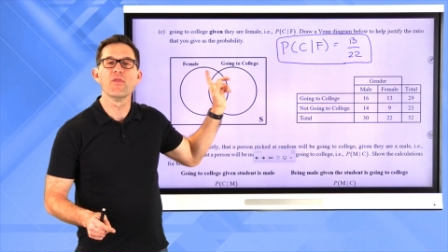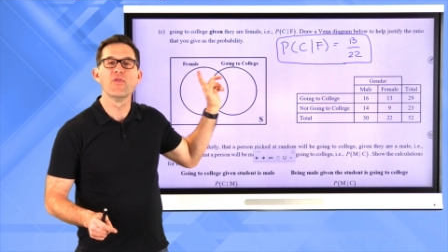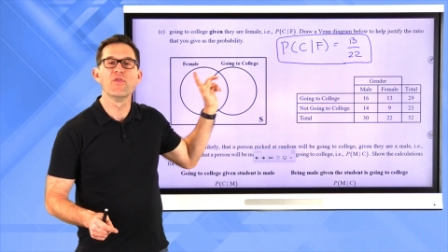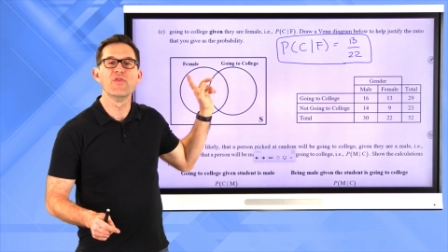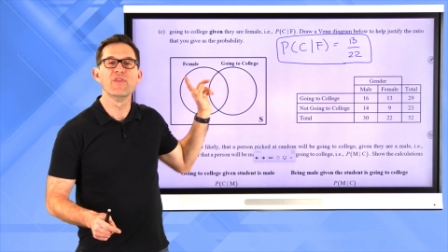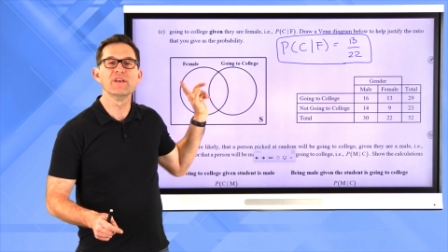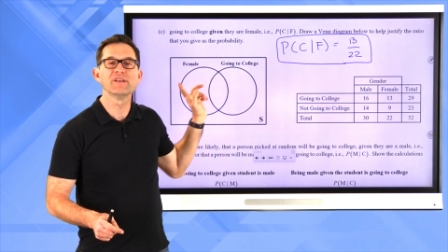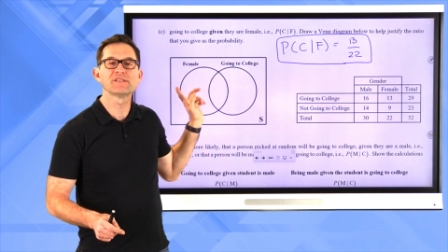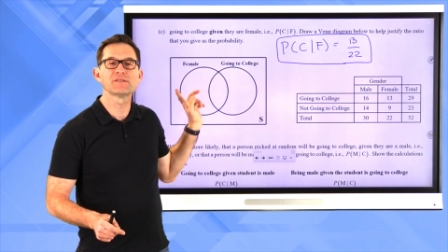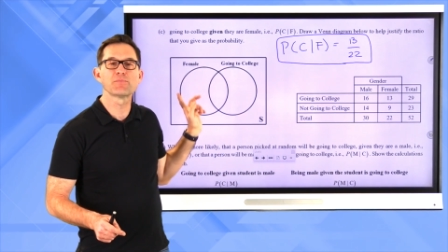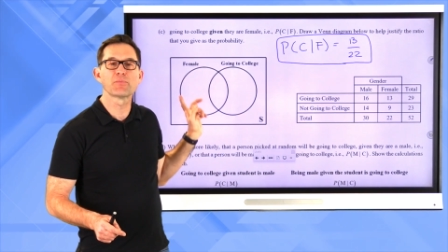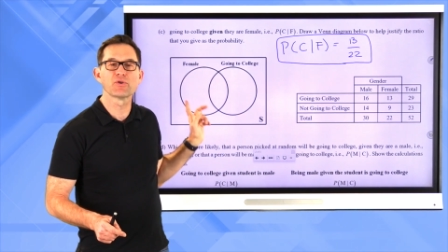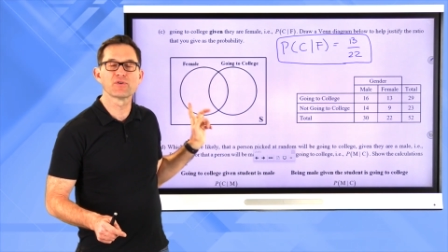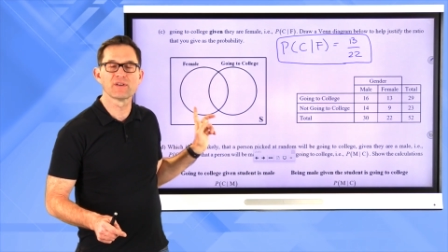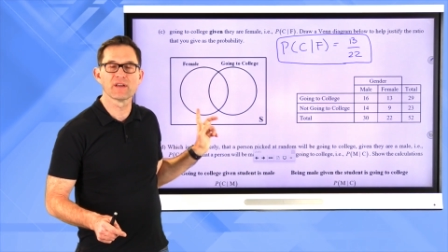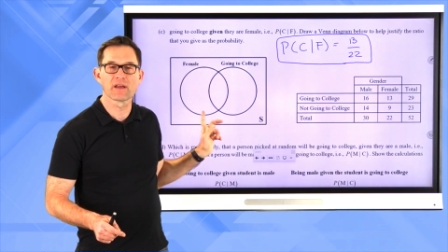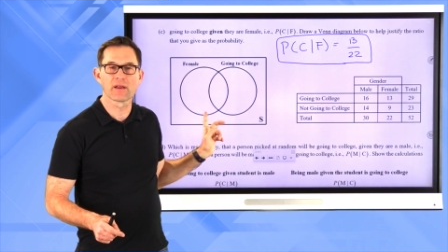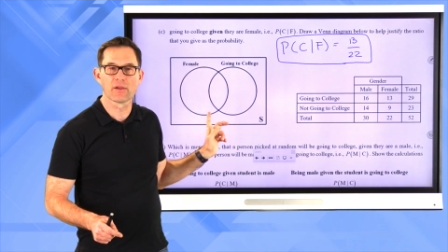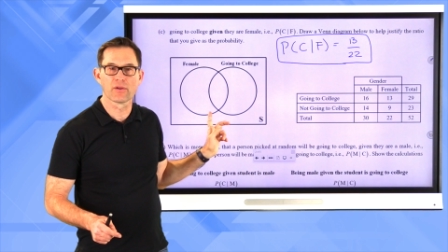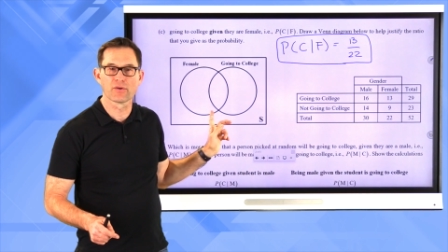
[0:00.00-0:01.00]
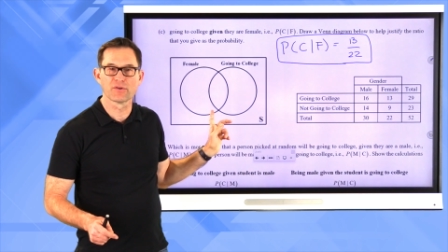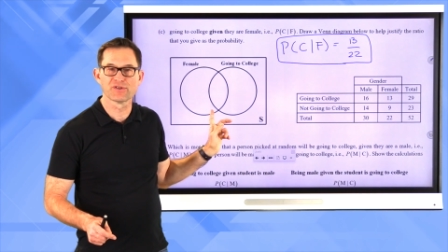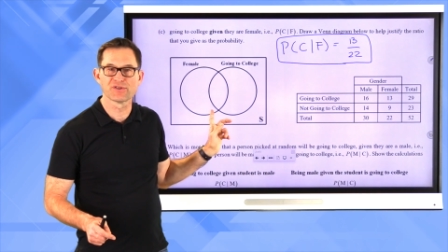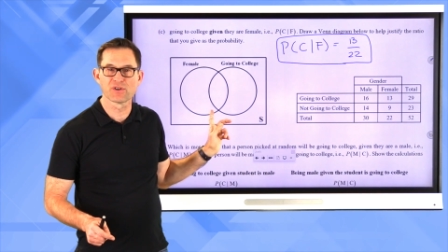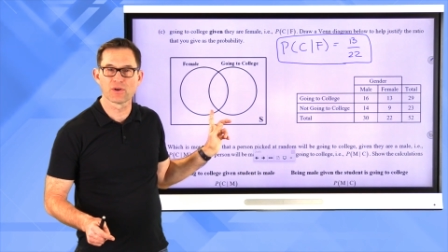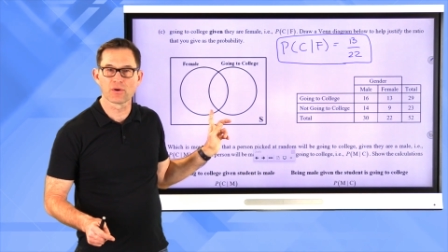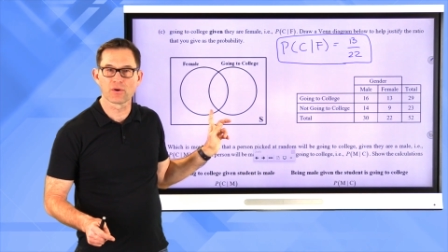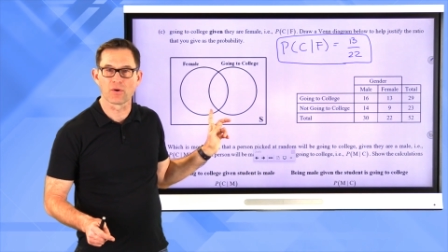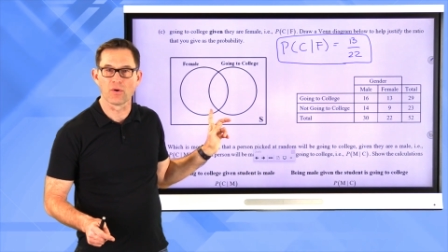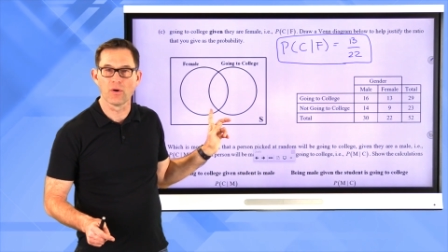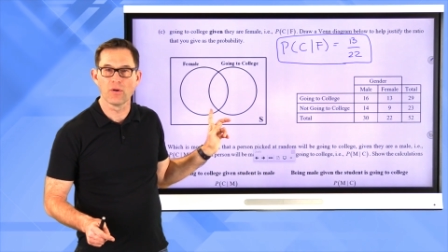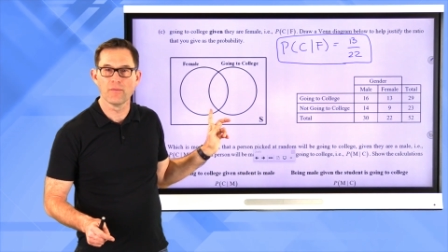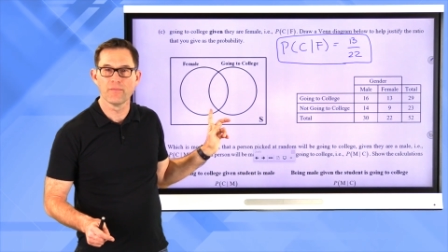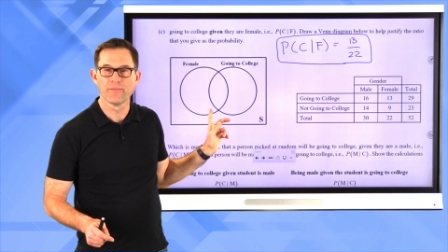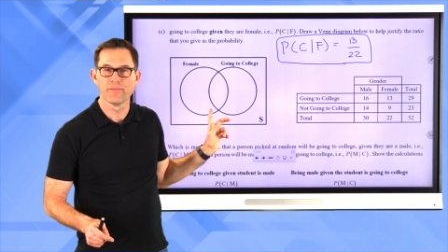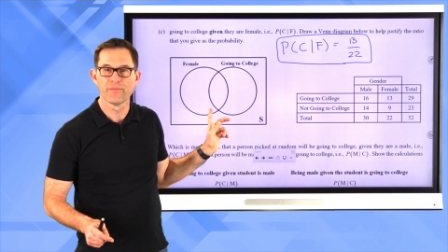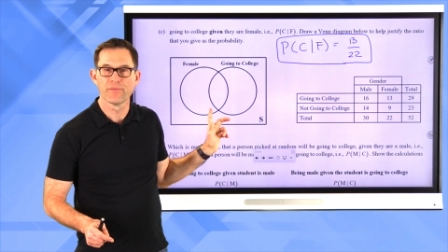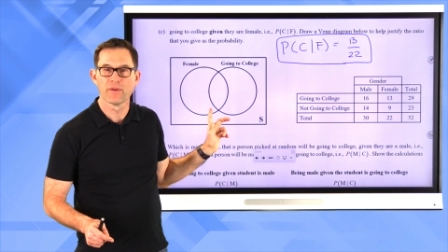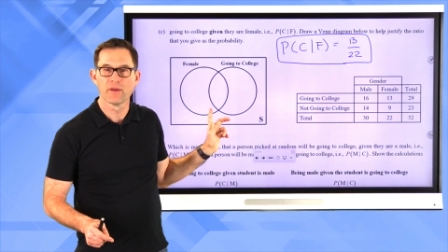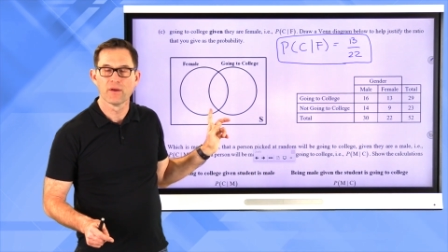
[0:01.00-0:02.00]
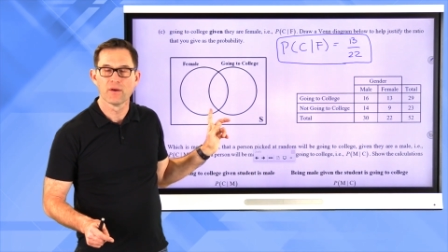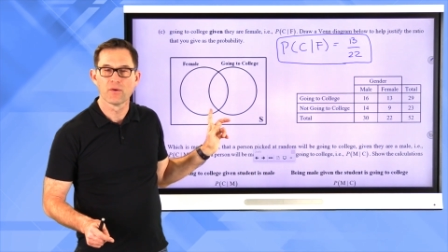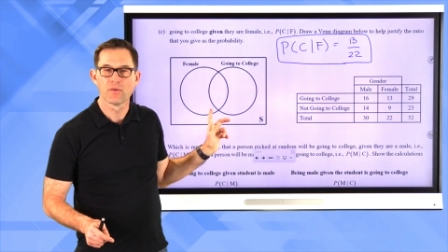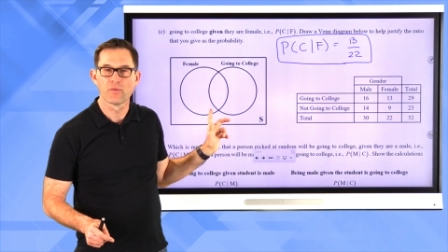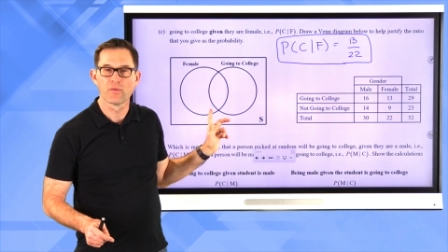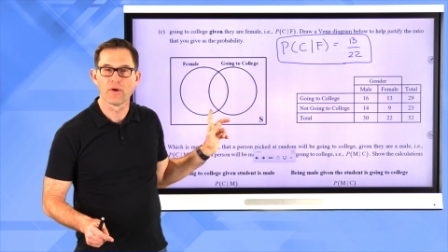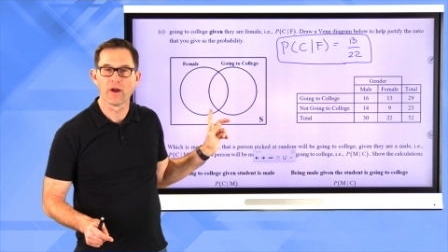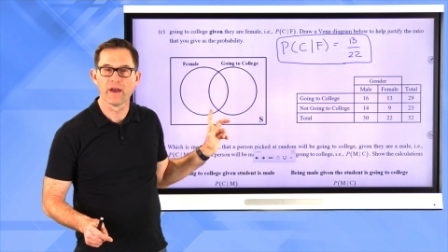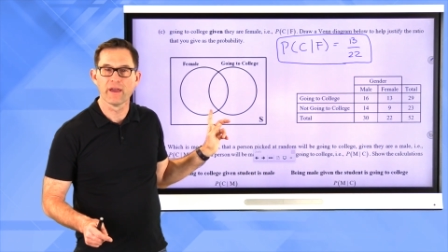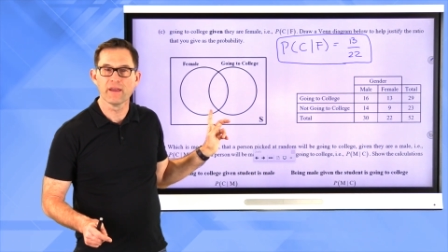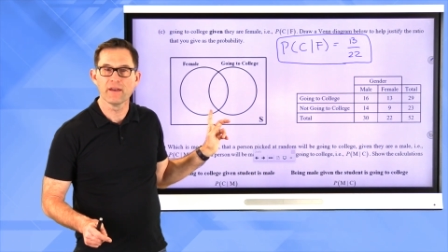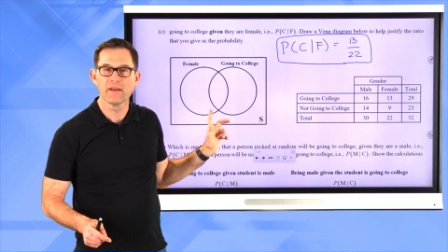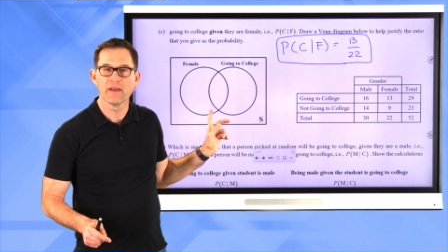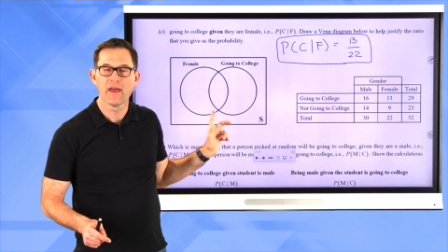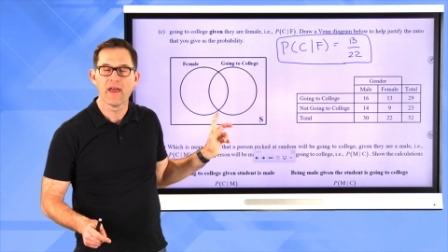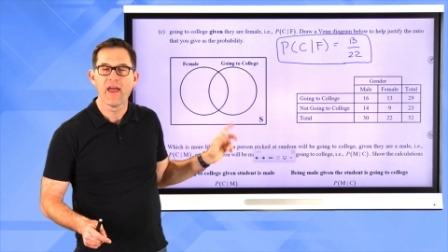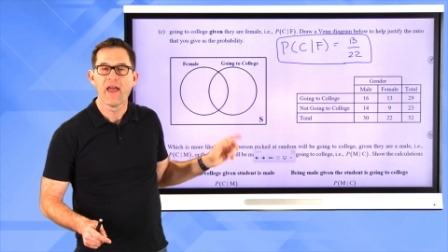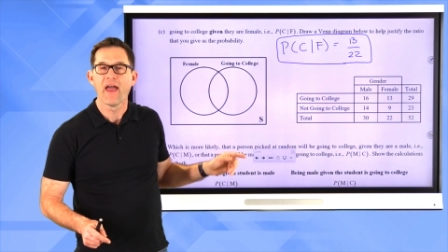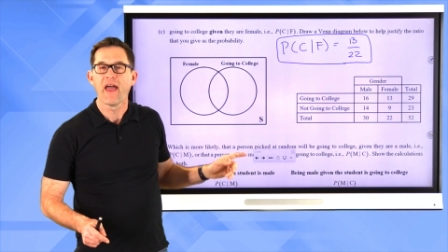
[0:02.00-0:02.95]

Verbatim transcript: this particular circle, right?